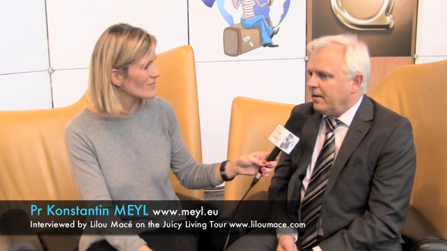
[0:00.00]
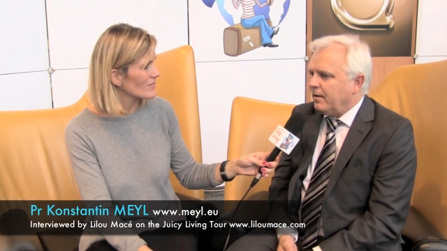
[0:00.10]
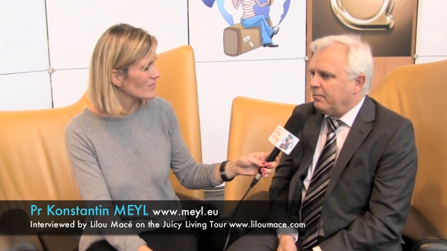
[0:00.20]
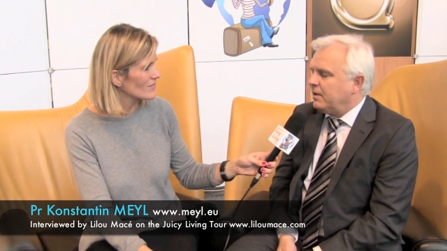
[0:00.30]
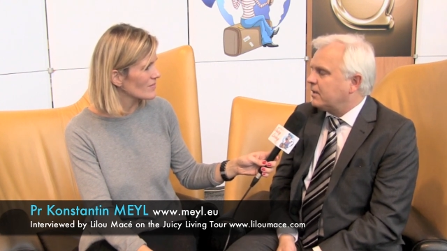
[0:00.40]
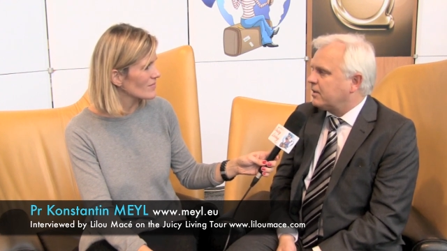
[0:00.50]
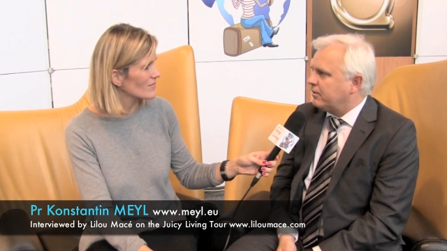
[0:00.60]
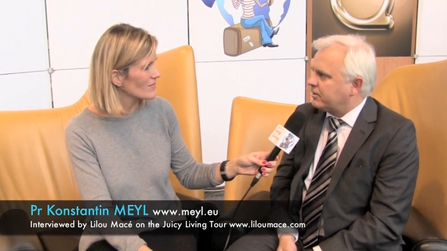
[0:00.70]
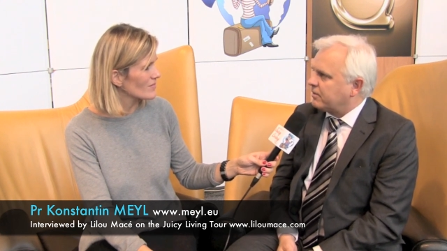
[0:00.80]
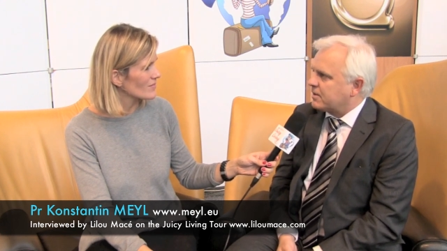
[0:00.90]
Speaker 1: uh,
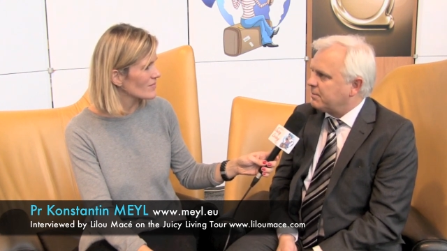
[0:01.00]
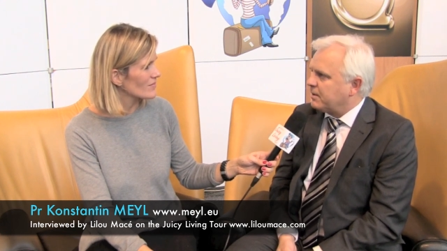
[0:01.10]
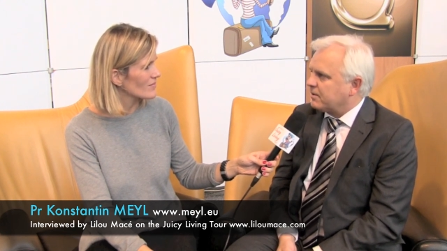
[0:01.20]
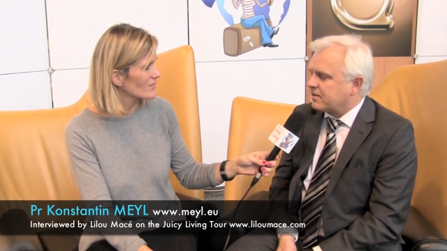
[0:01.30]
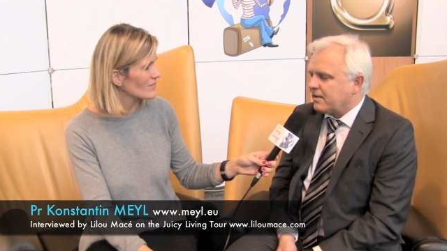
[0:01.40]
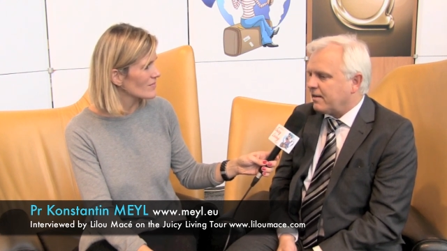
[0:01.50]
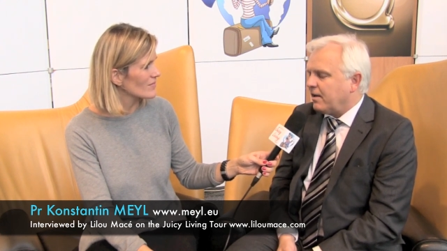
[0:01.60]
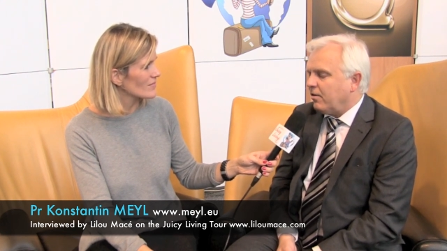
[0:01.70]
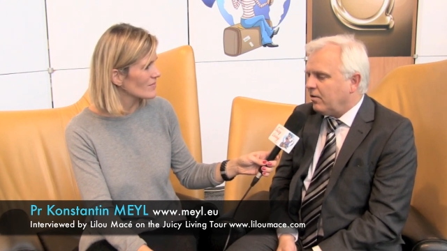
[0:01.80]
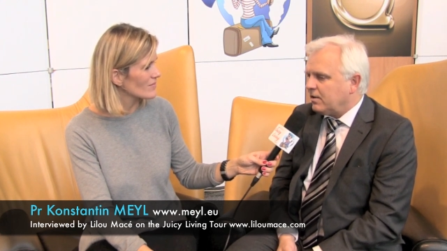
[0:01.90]
military transmitters,
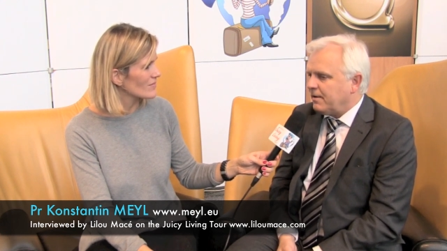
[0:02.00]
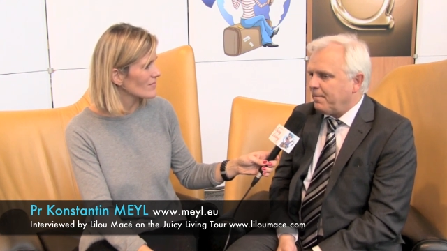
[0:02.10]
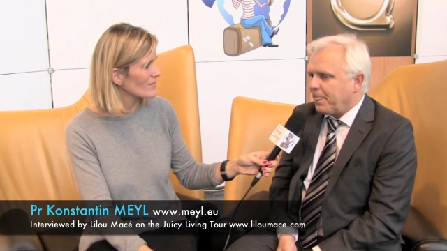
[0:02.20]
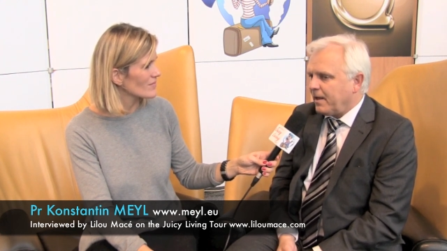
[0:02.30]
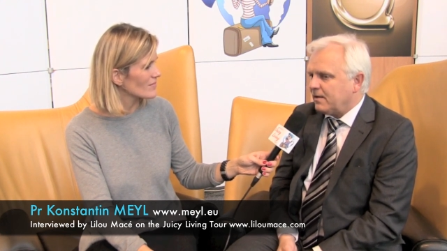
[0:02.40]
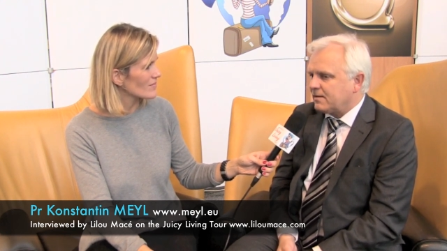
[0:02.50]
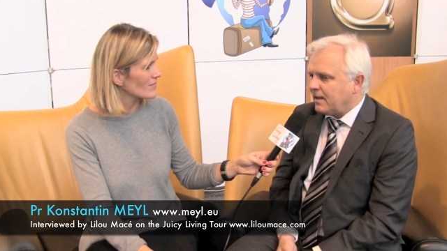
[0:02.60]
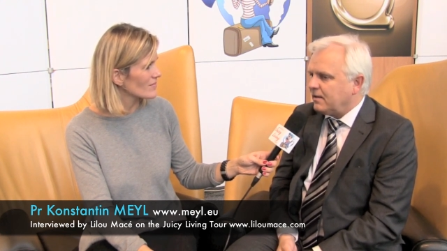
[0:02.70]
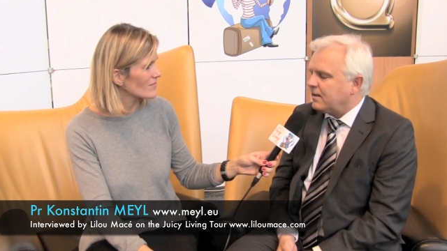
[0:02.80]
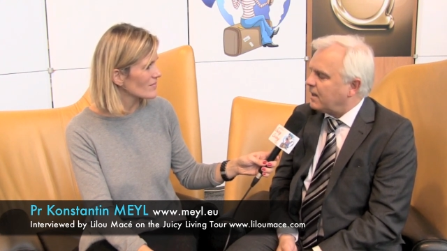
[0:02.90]
they all
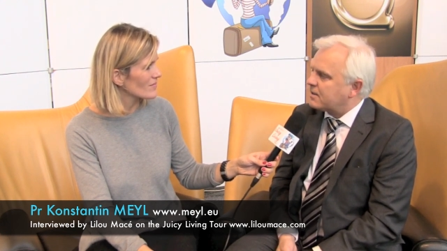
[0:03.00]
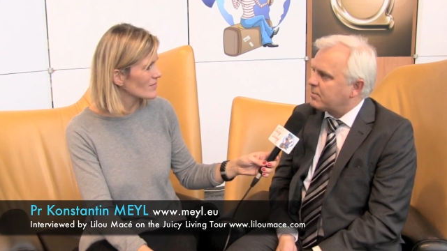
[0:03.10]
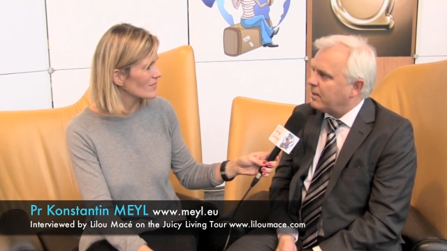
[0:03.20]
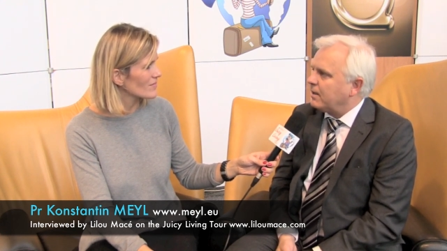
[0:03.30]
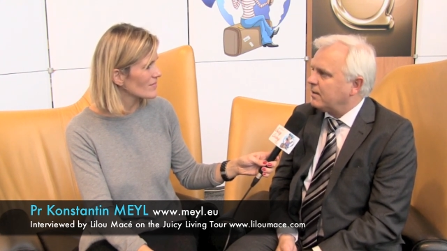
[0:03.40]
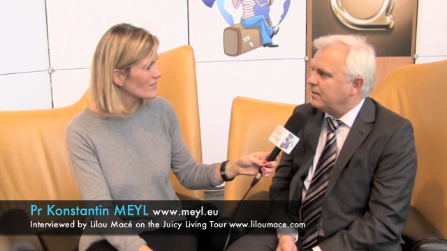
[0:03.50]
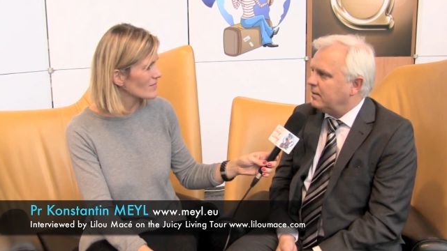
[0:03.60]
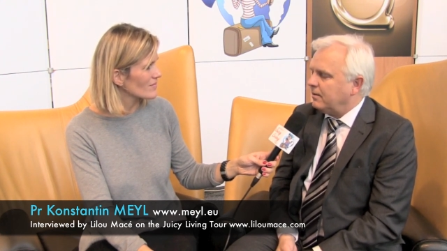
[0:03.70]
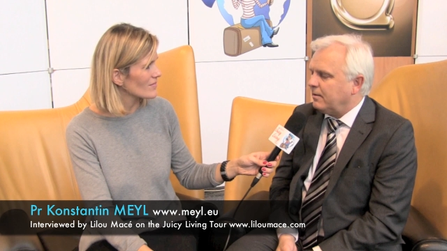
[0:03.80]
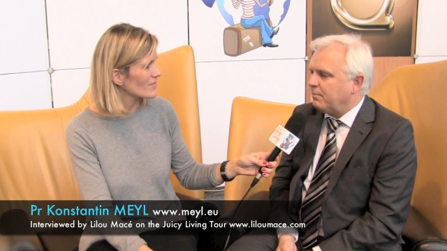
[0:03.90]
send as well
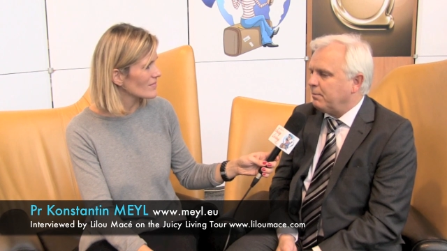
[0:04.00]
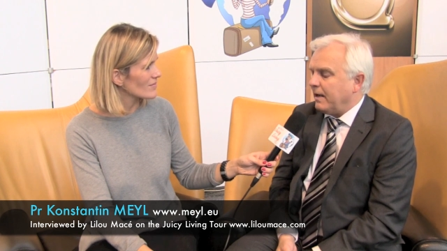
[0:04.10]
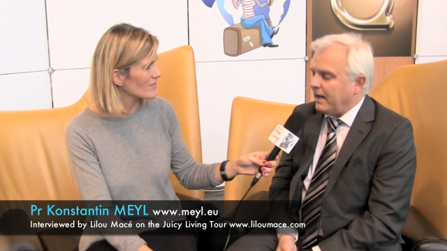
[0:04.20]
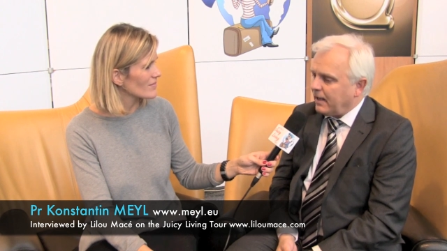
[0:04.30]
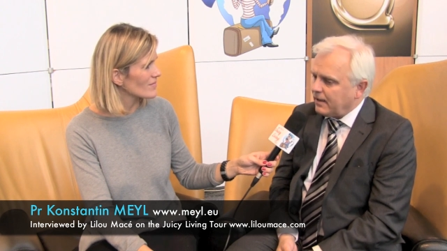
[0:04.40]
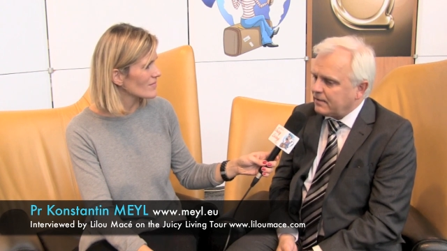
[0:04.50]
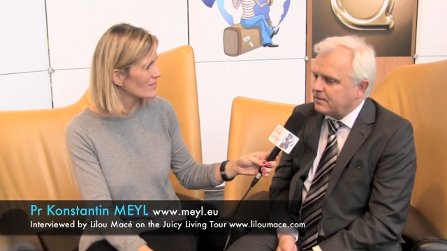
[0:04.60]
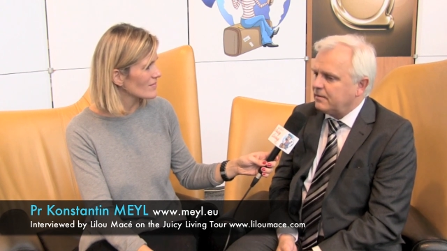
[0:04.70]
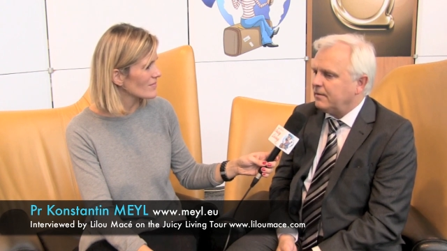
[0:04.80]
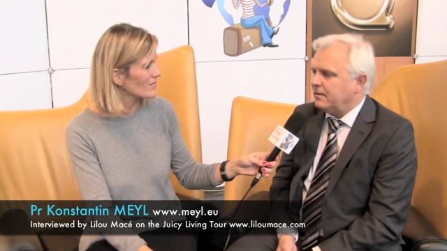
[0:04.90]
a
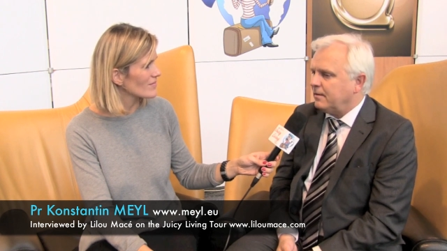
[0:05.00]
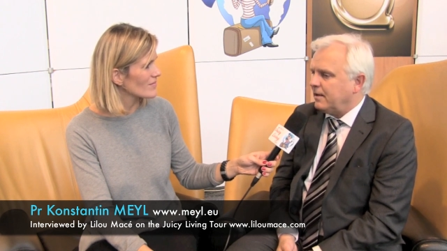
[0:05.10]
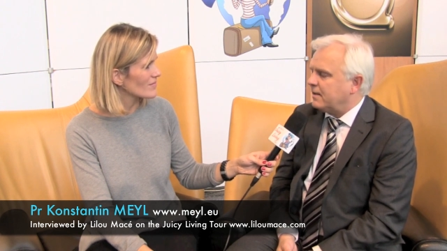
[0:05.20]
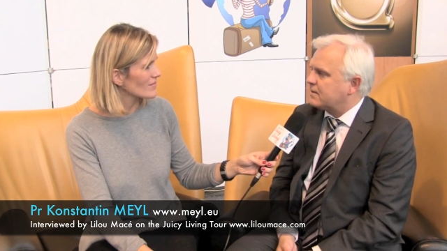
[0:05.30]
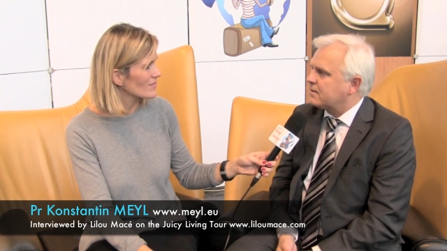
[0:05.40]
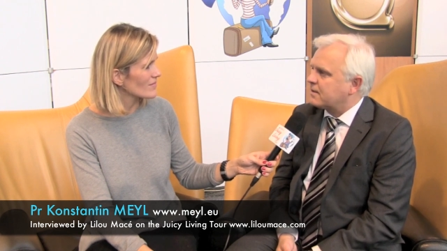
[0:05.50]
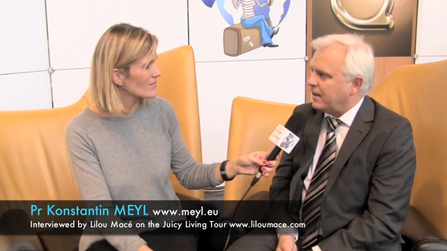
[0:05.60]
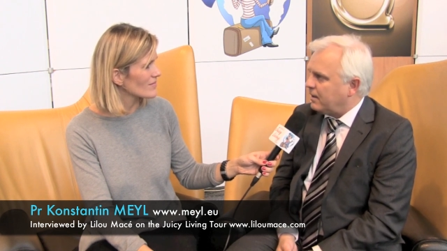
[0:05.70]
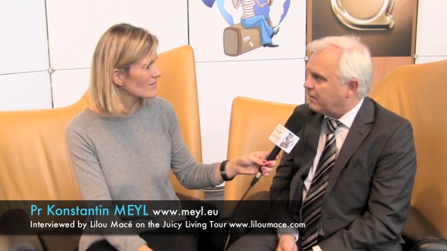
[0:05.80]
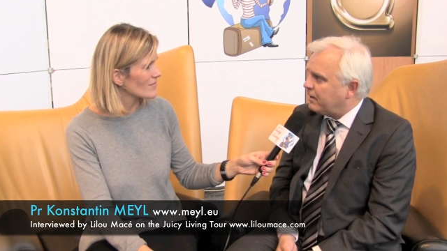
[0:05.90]
part uh, as a
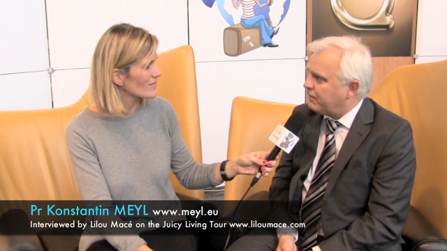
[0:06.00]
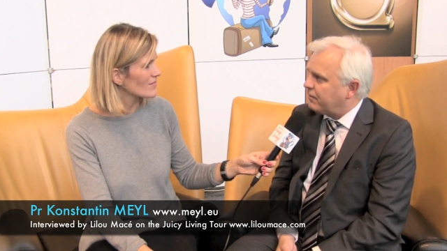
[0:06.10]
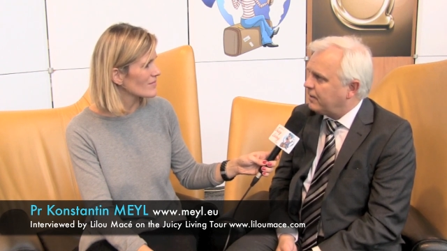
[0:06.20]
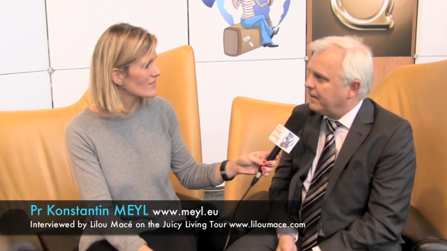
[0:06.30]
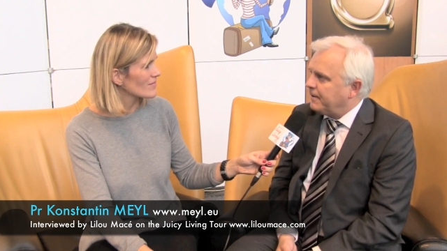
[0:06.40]
scalar wave